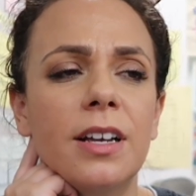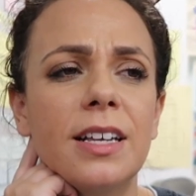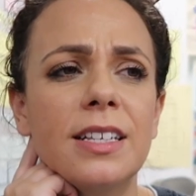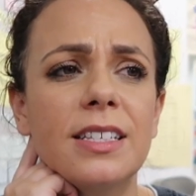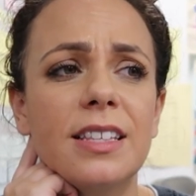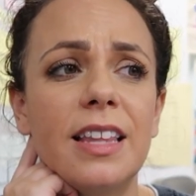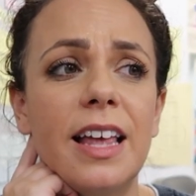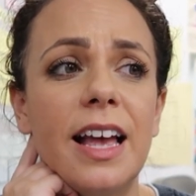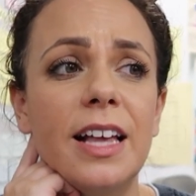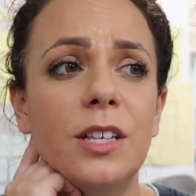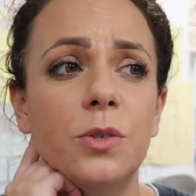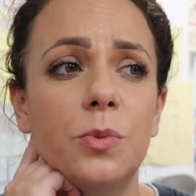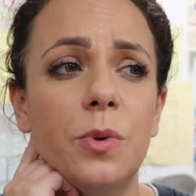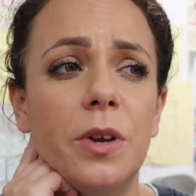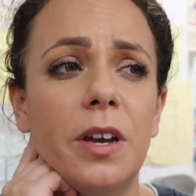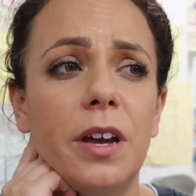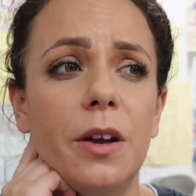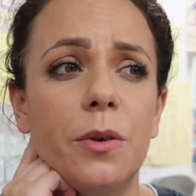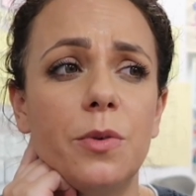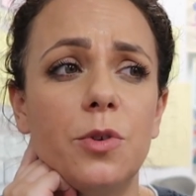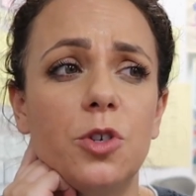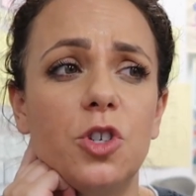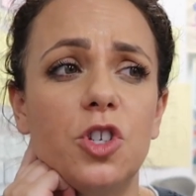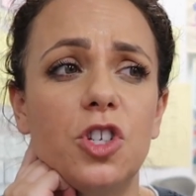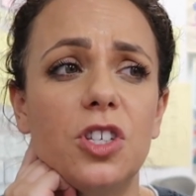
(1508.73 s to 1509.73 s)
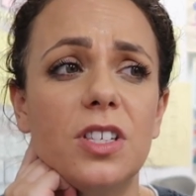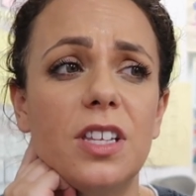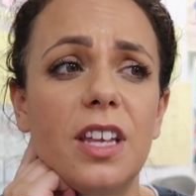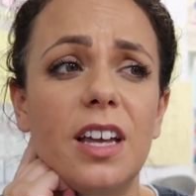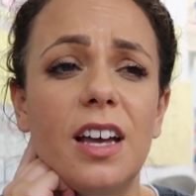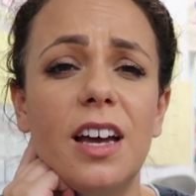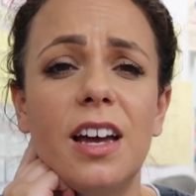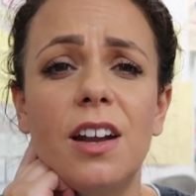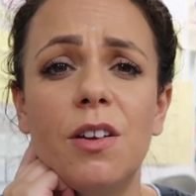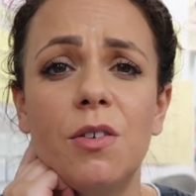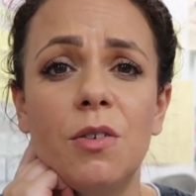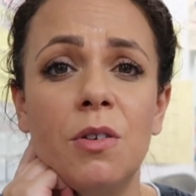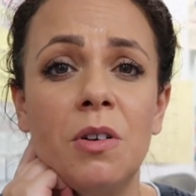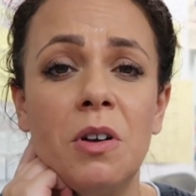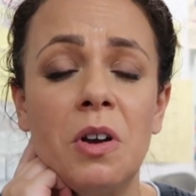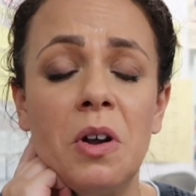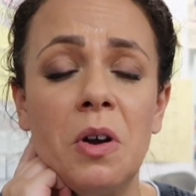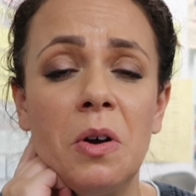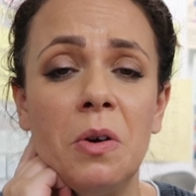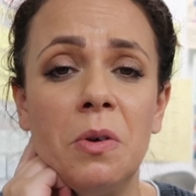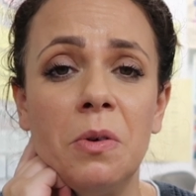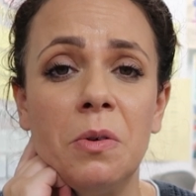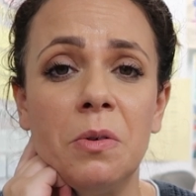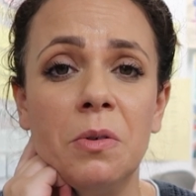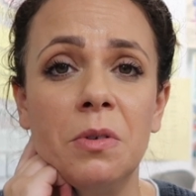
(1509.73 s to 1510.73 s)
Cause last week I was just like, I don't
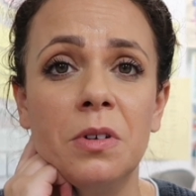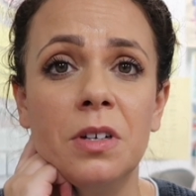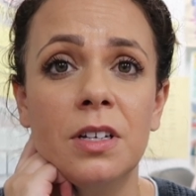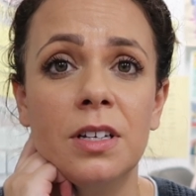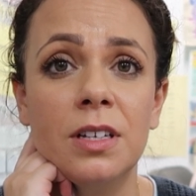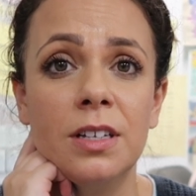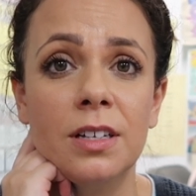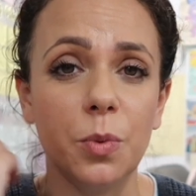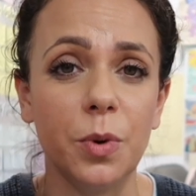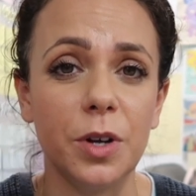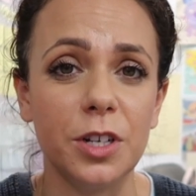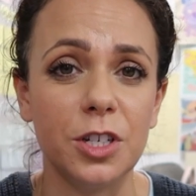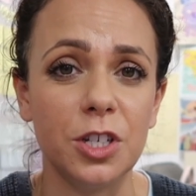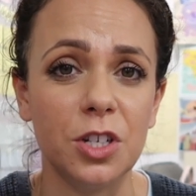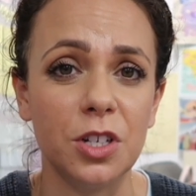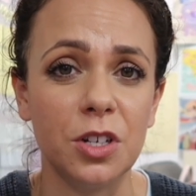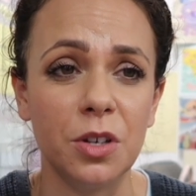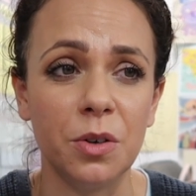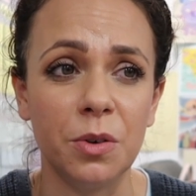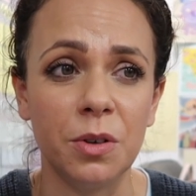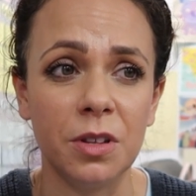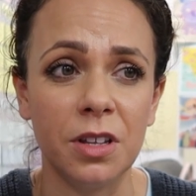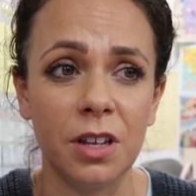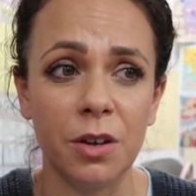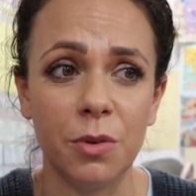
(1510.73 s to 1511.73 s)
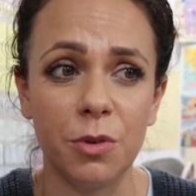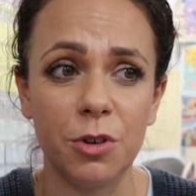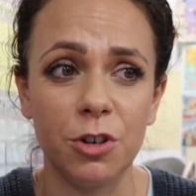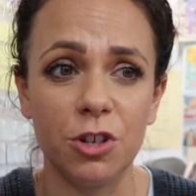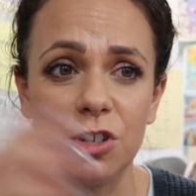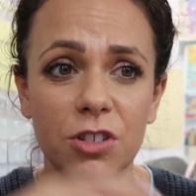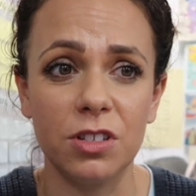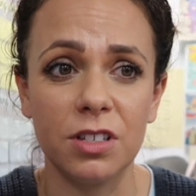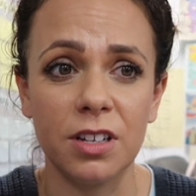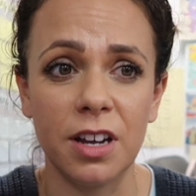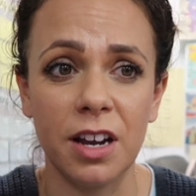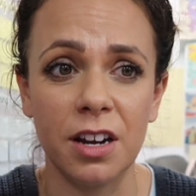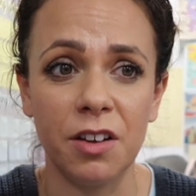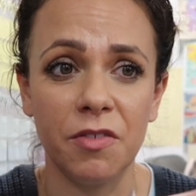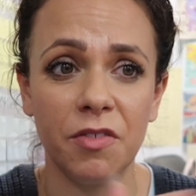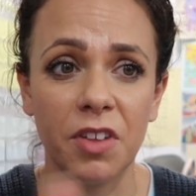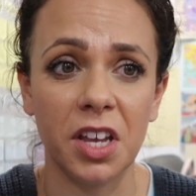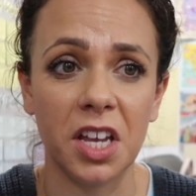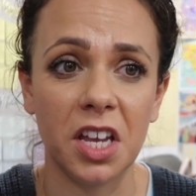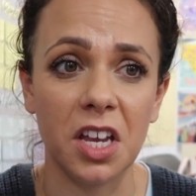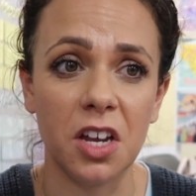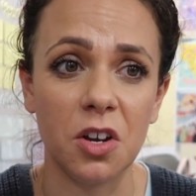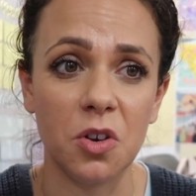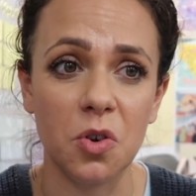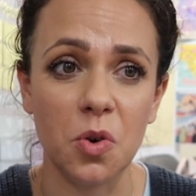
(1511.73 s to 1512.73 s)
know what to do. And they were just kind of
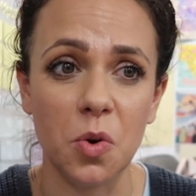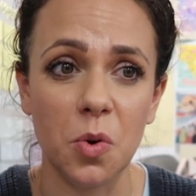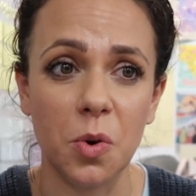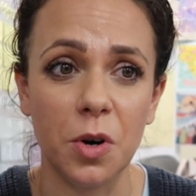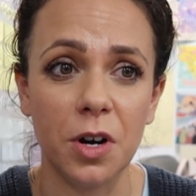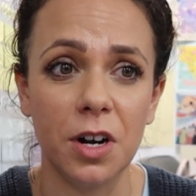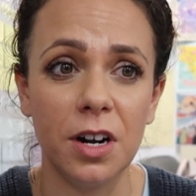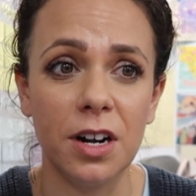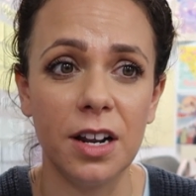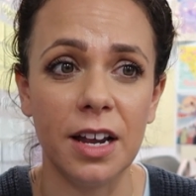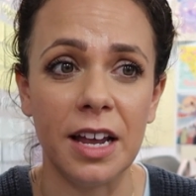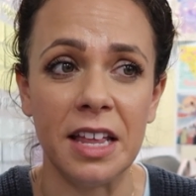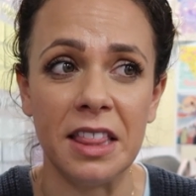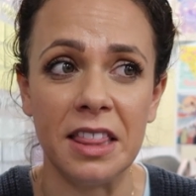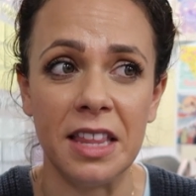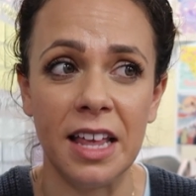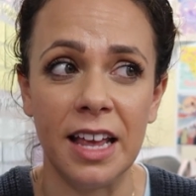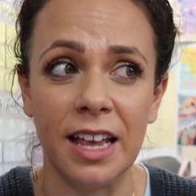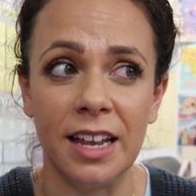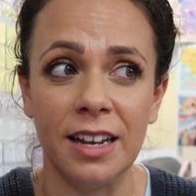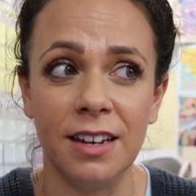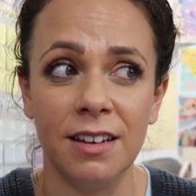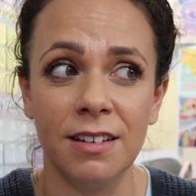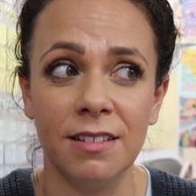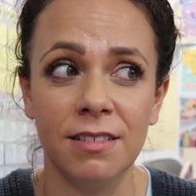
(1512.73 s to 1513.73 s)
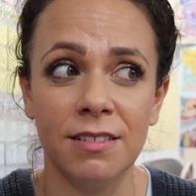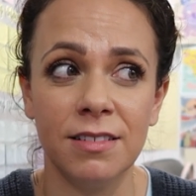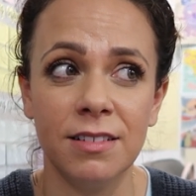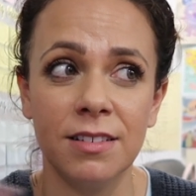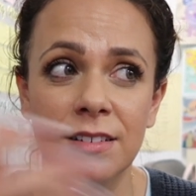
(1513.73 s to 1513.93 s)
like ignored and then